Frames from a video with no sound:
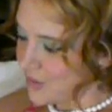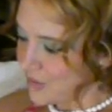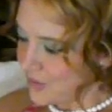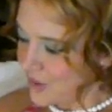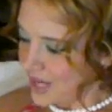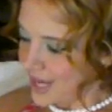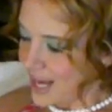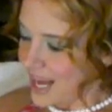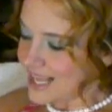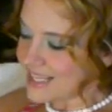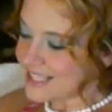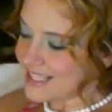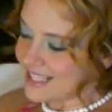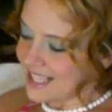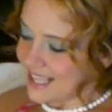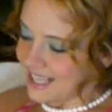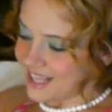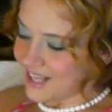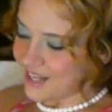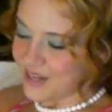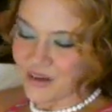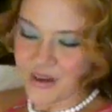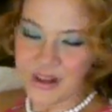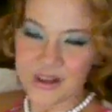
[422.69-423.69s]
when I
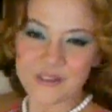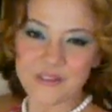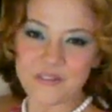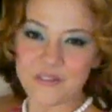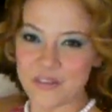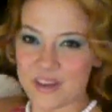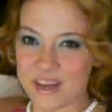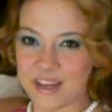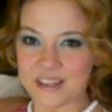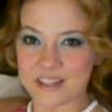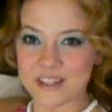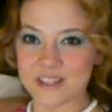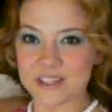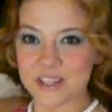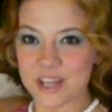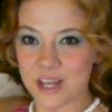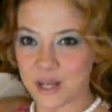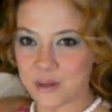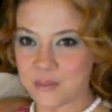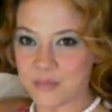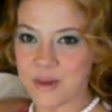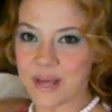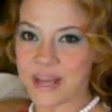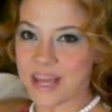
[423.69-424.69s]
sit here and
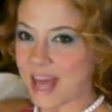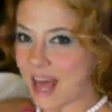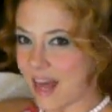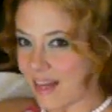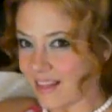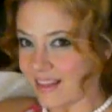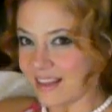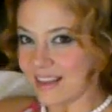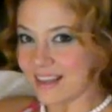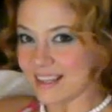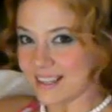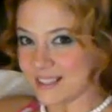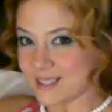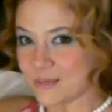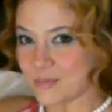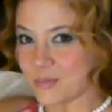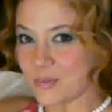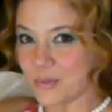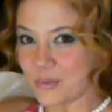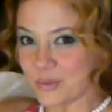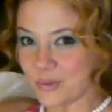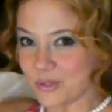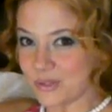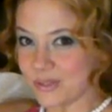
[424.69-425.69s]
fish in McElligot's
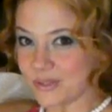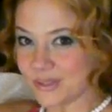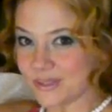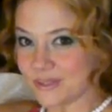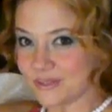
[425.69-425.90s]
pool.